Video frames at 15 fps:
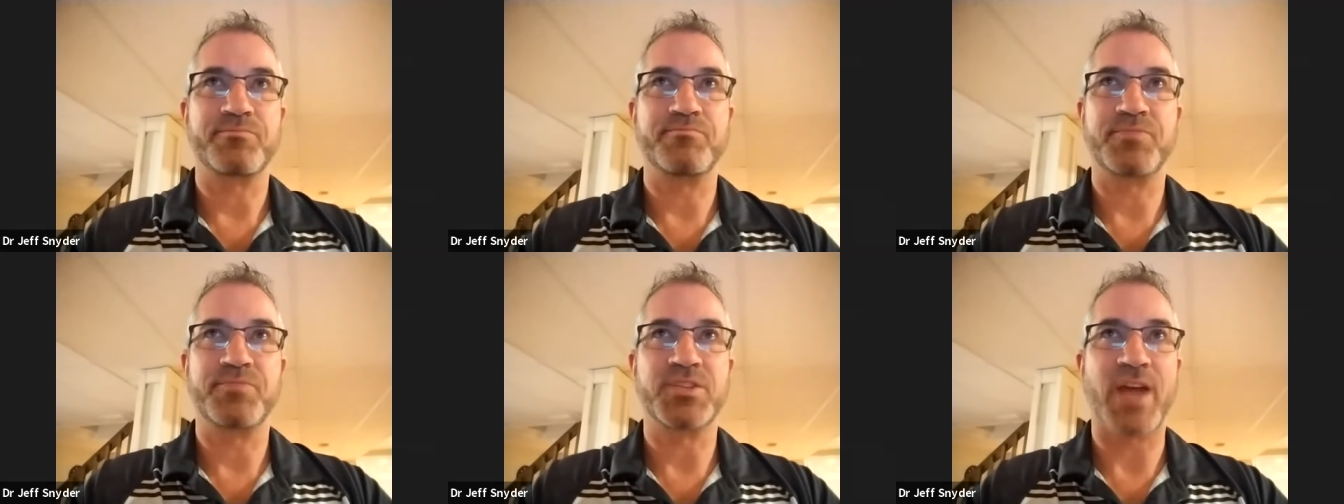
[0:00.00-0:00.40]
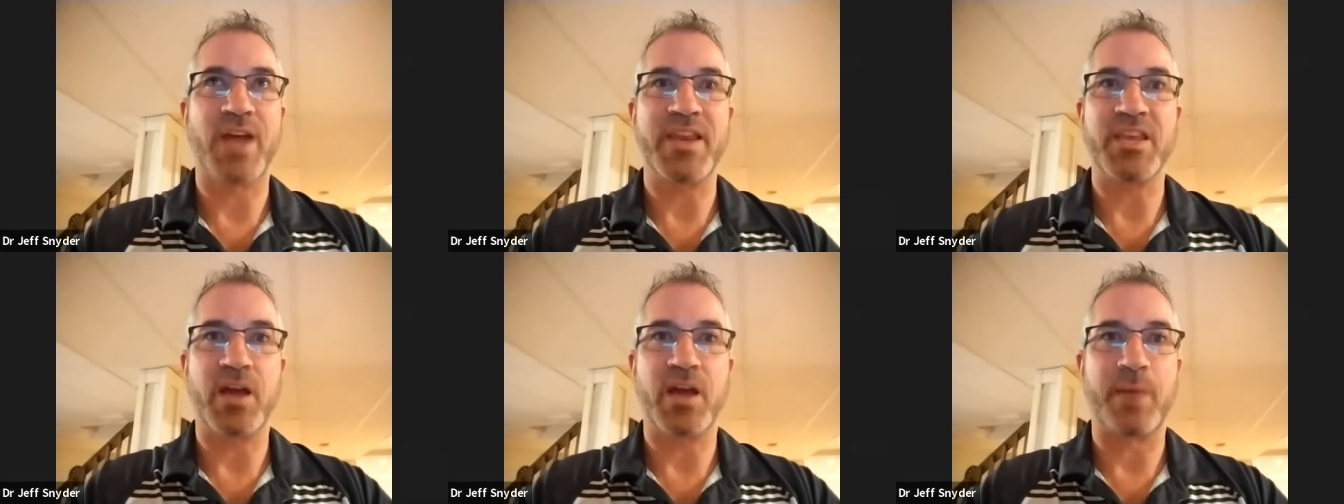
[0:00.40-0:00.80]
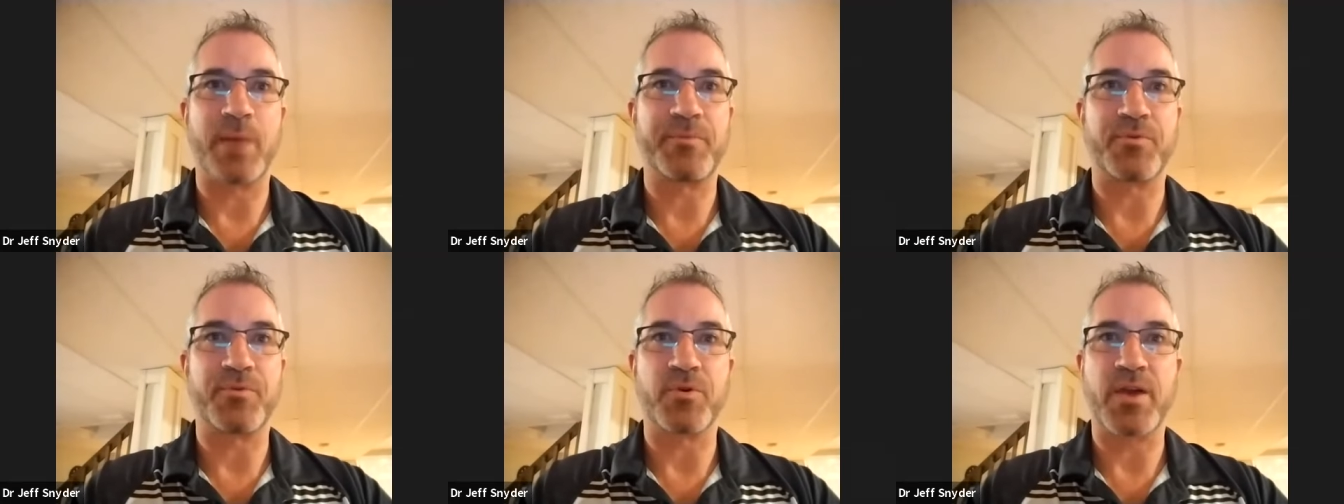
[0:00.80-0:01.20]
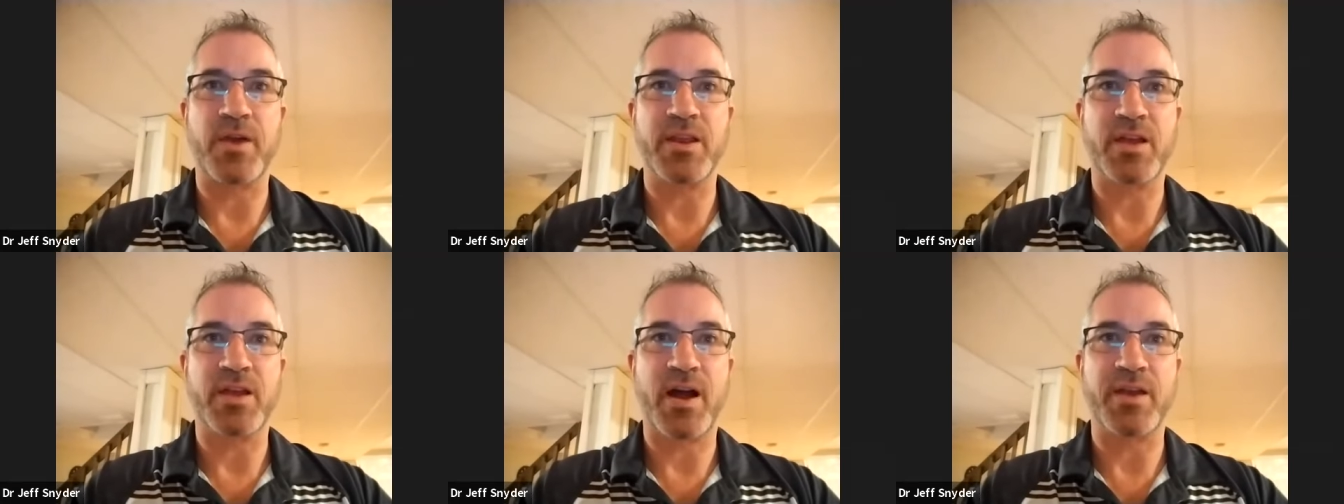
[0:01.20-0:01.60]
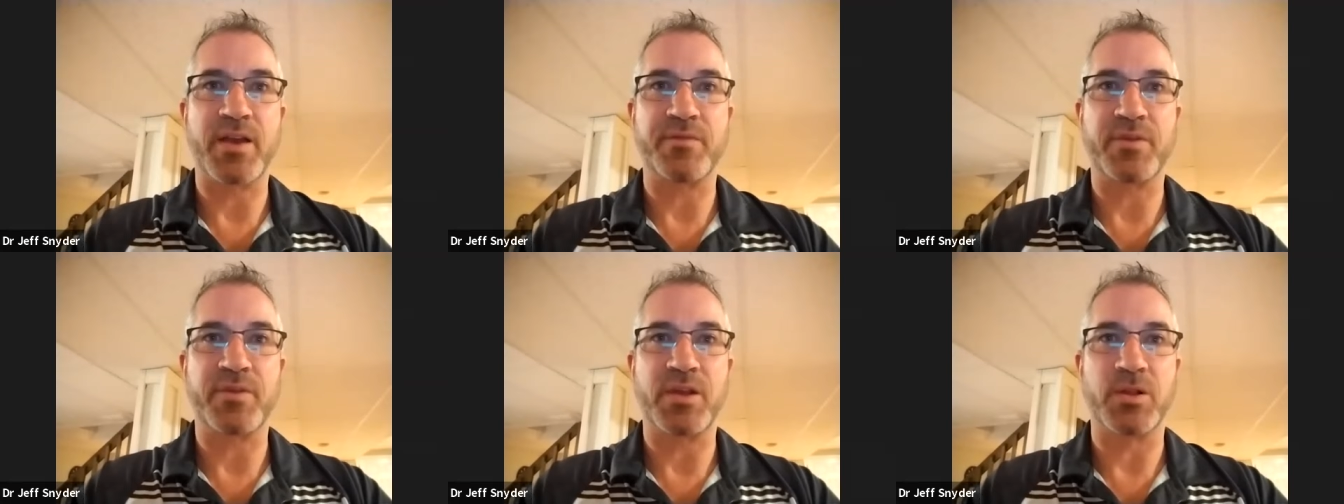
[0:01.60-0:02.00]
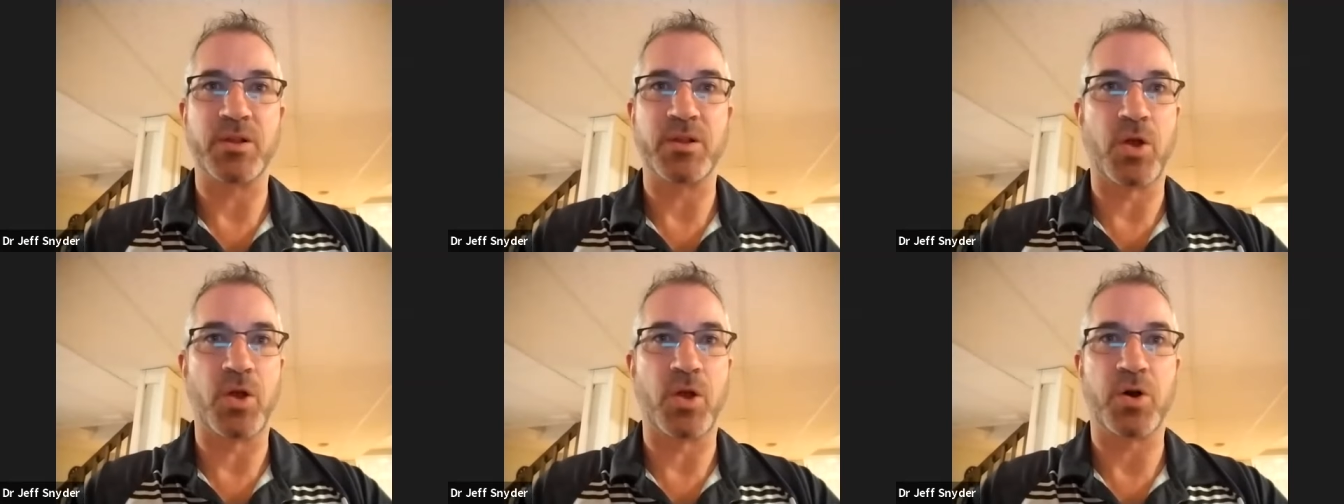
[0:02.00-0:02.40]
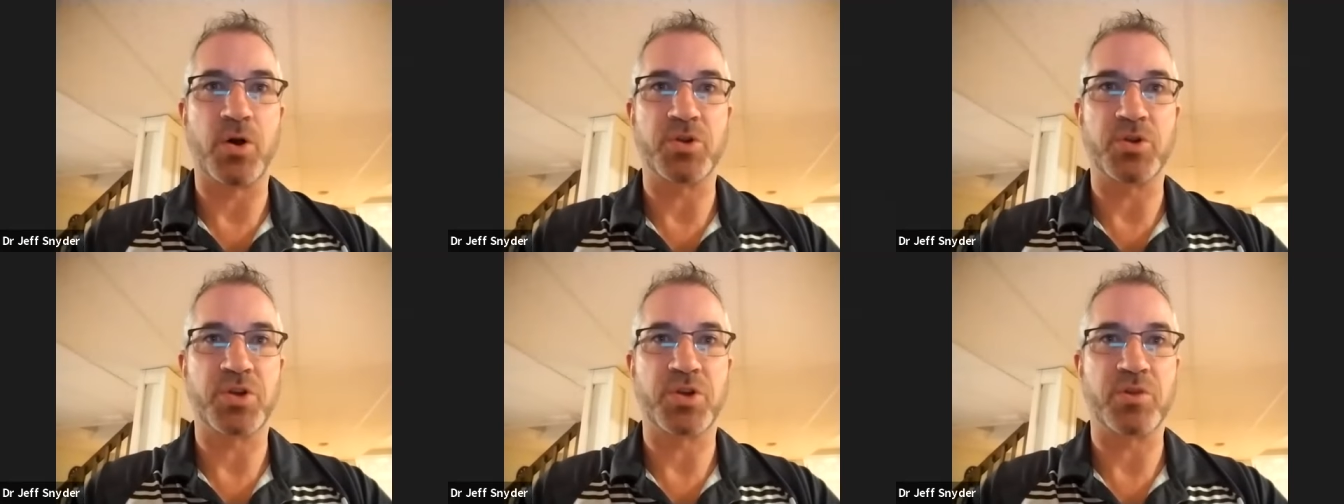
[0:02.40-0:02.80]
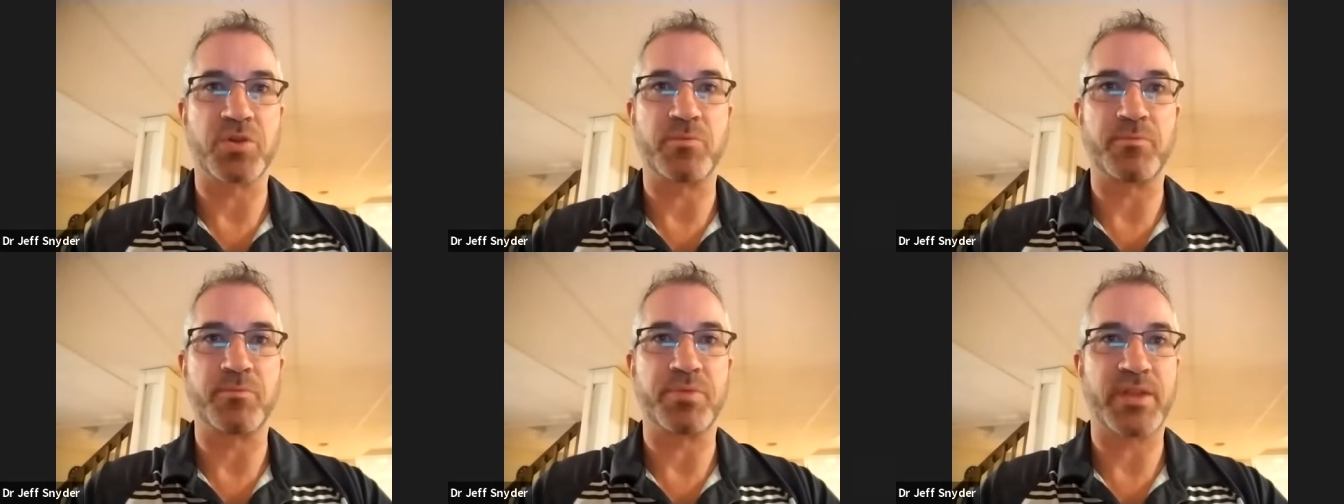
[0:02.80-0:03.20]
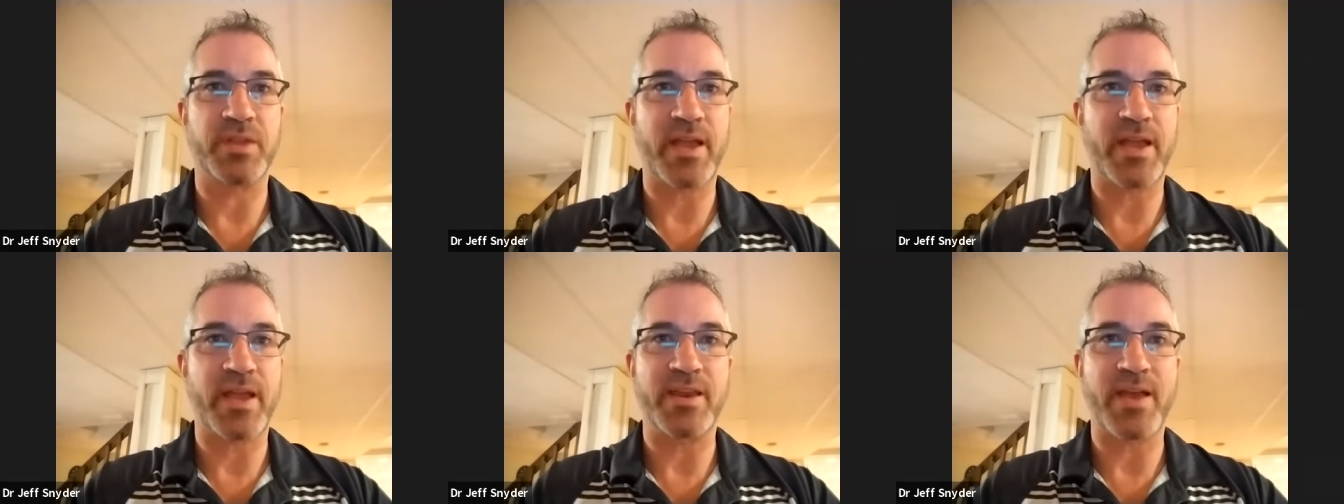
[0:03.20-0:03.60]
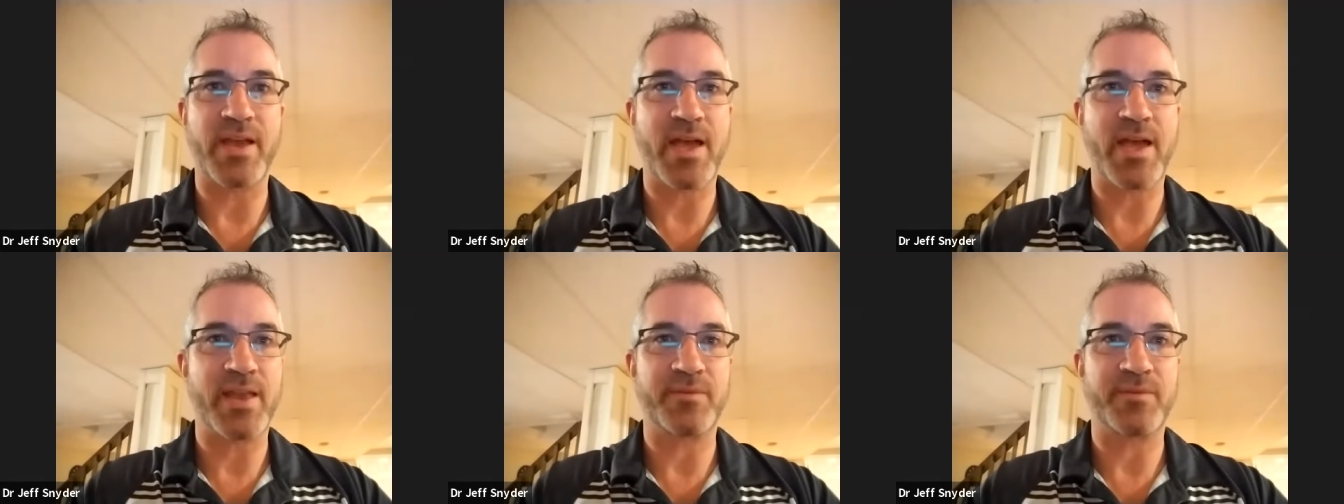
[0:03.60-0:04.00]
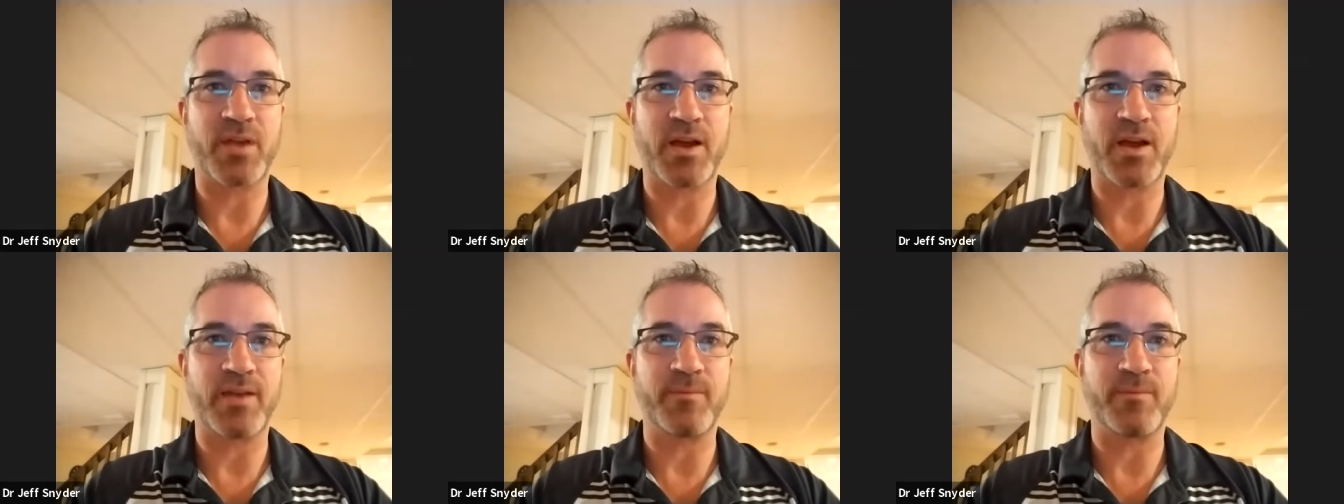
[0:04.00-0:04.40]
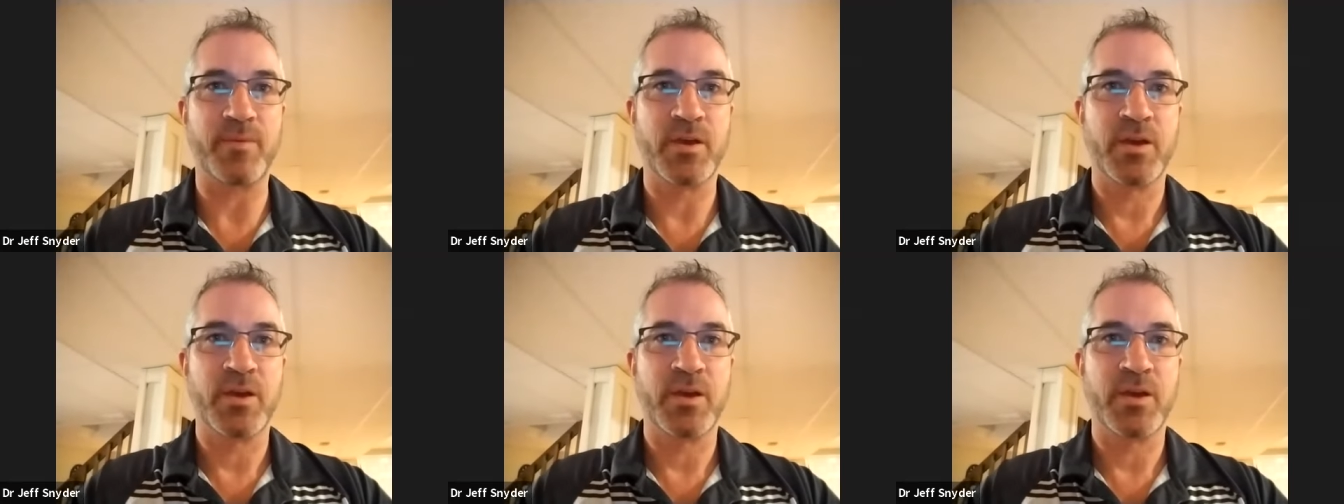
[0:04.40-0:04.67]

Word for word: signing up for any kind of a long-term plan ahead of time.